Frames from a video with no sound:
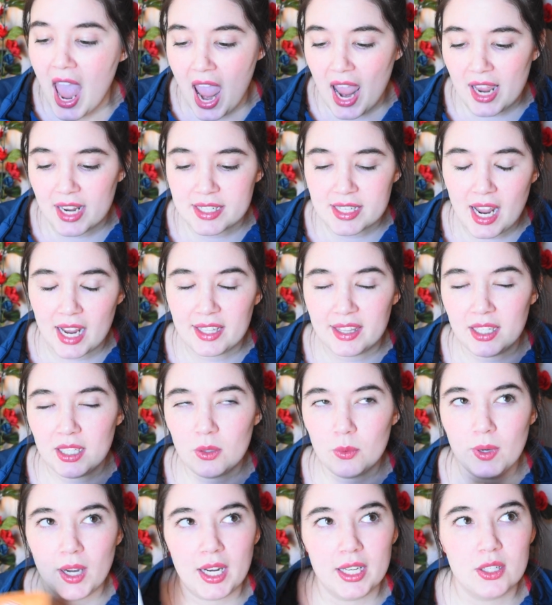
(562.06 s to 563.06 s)
And I
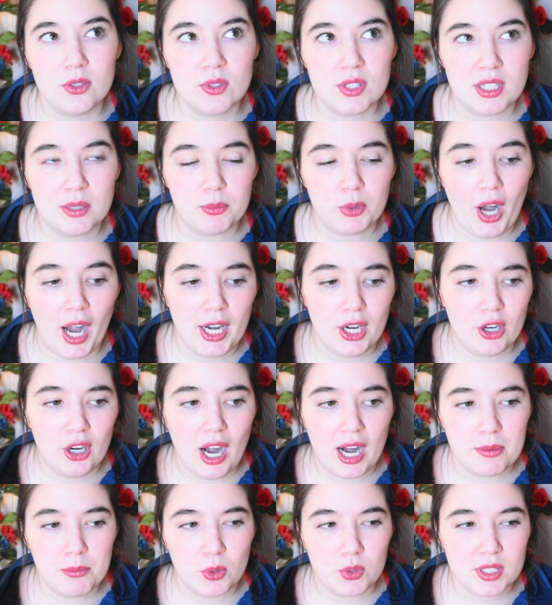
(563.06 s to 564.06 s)
think when I used it prior,
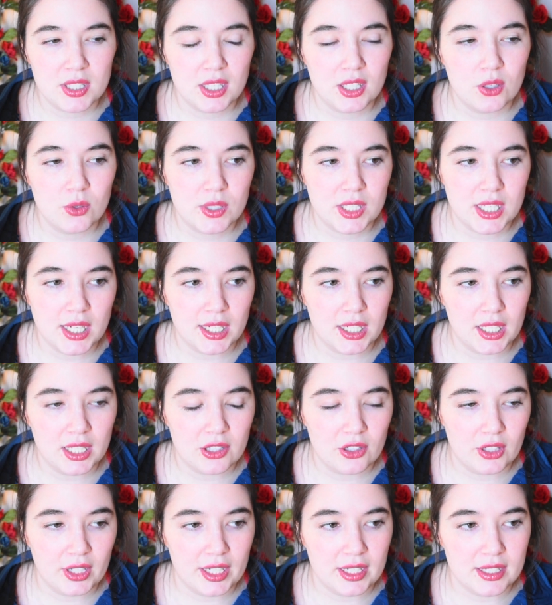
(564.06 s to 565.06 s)
I mostly used it
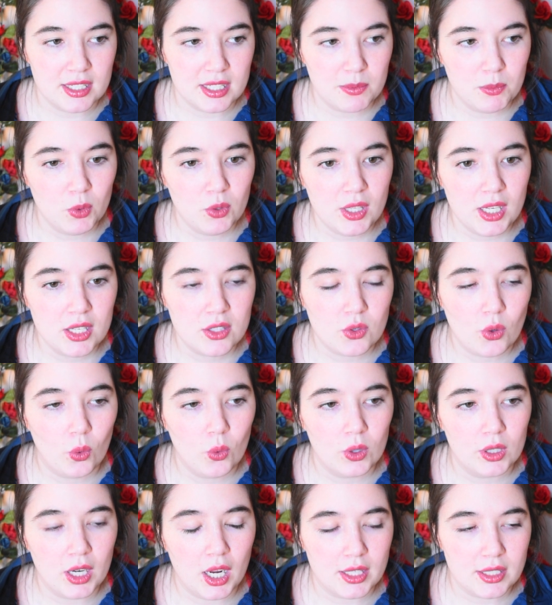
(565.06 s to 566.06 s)
either in smoothies
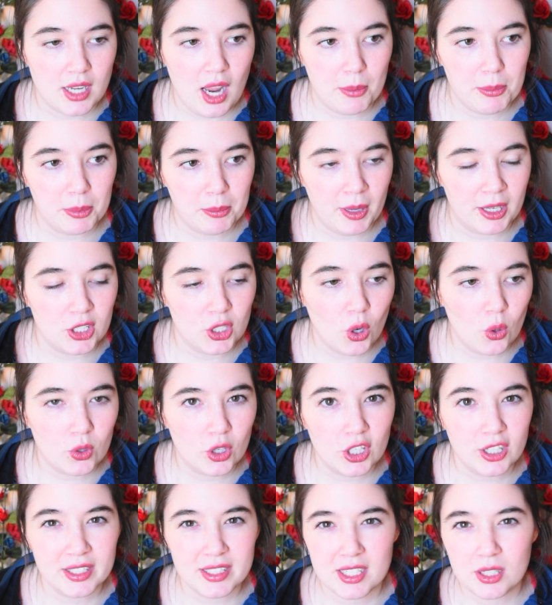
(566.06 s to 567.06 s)
or on top of my
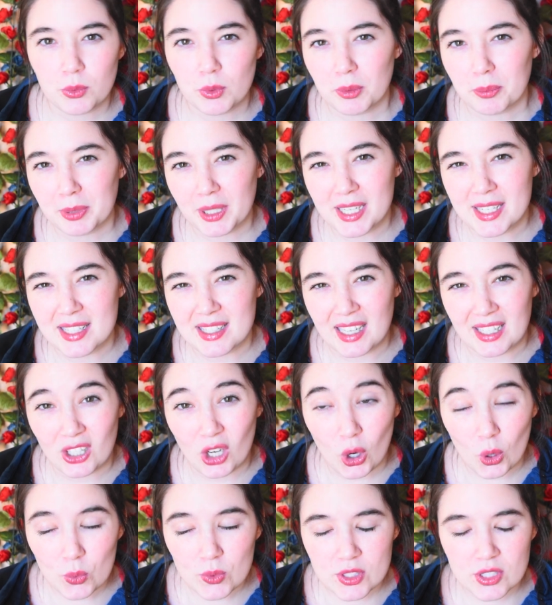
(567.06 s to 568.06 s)
yogurt to replace like
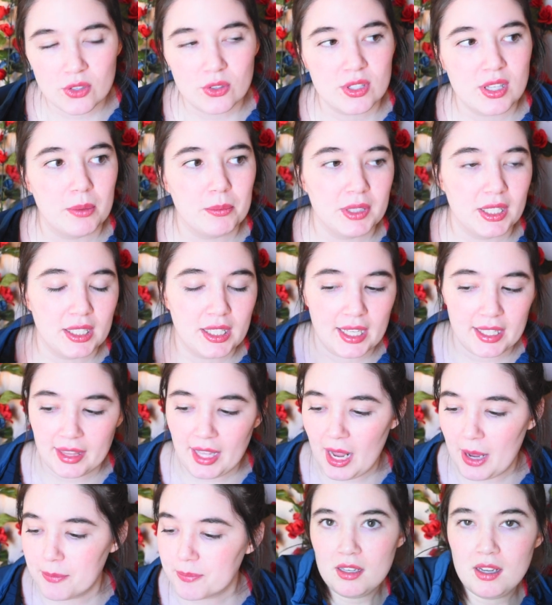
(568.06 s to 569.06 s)
oats or something like
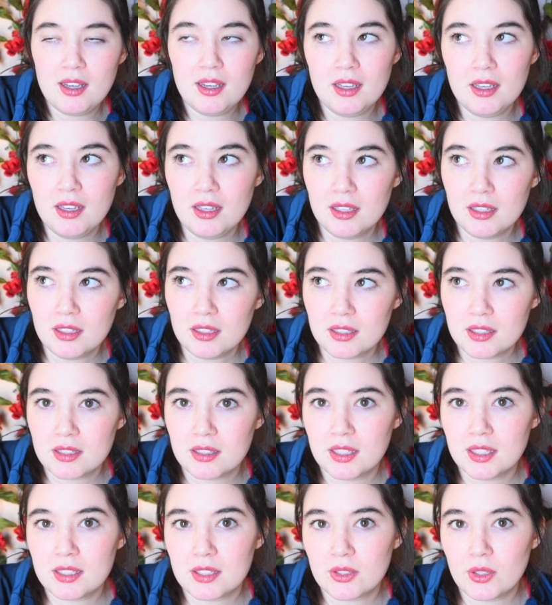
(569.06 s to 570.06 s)
that.
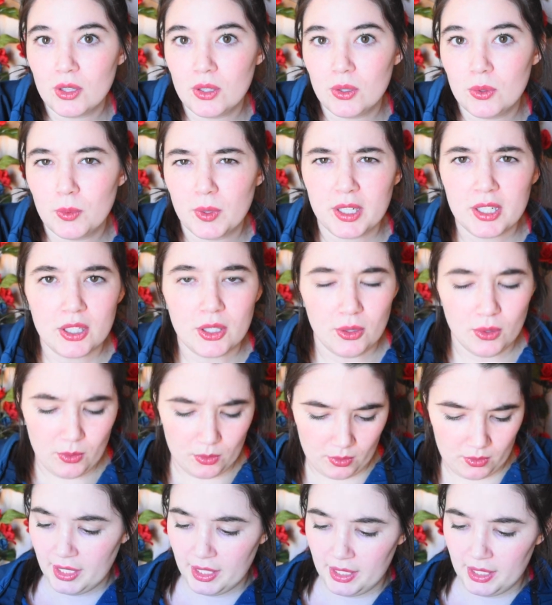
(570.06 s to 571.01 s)
Next, let's go, what are you?